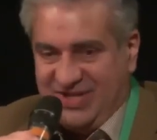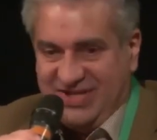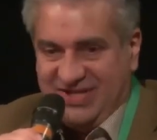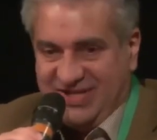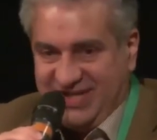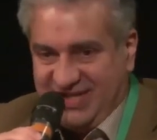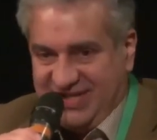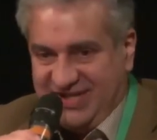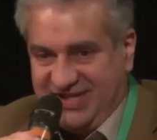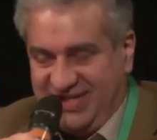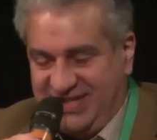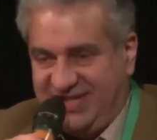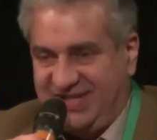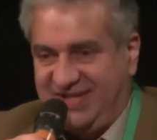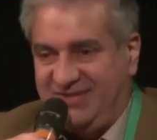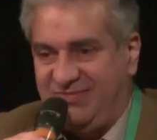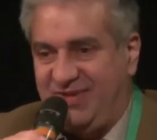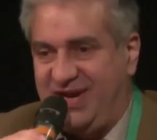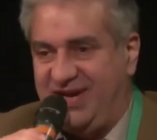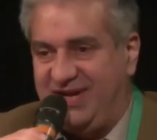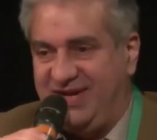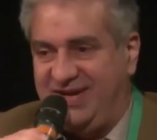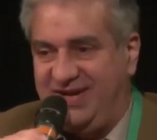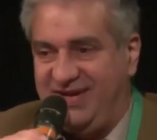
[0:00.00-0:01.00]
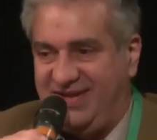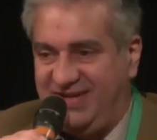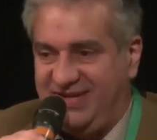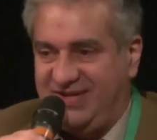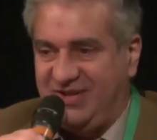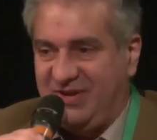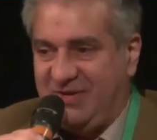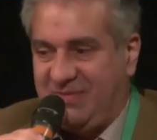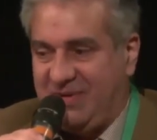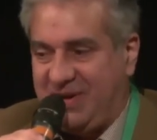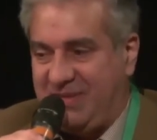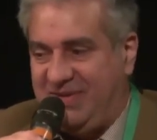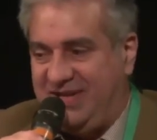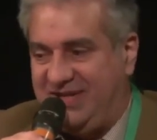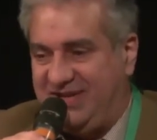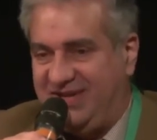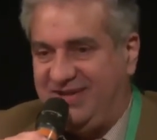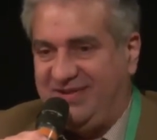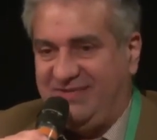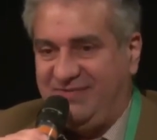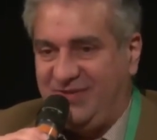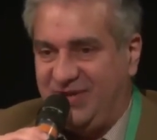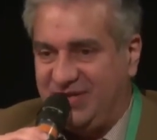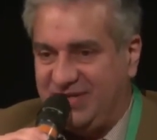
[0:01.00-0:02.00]
since this is where the interoperability is
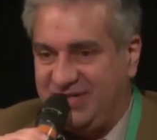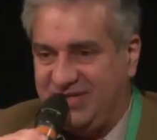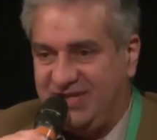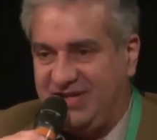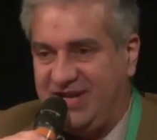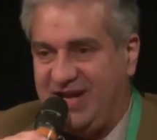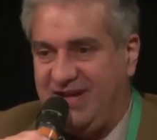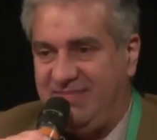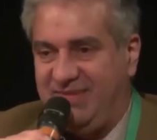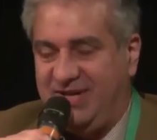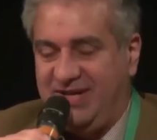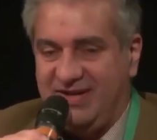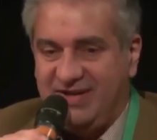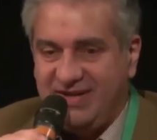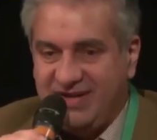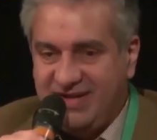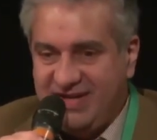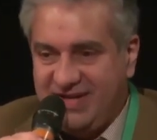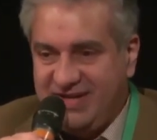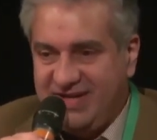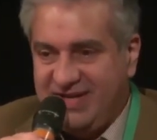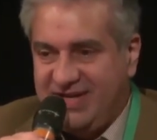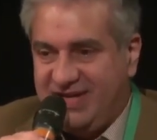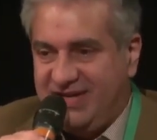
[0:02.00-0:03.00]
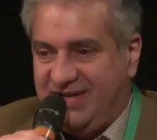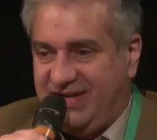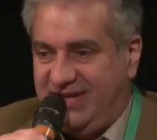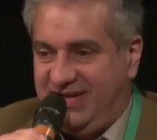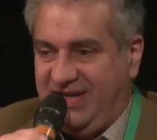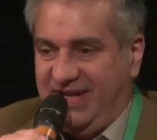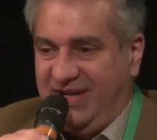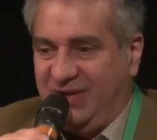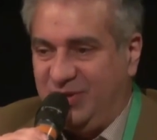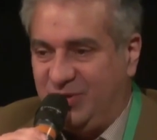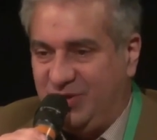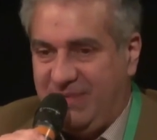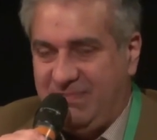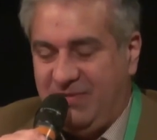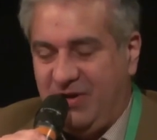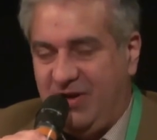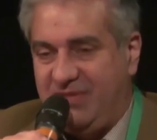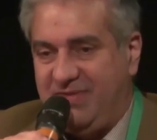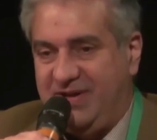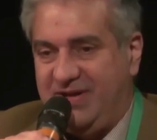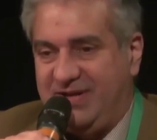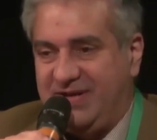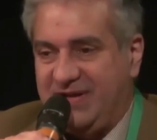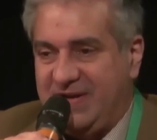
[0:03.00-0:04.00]
first coming into
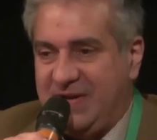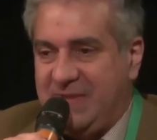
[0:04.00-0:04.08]
deployment.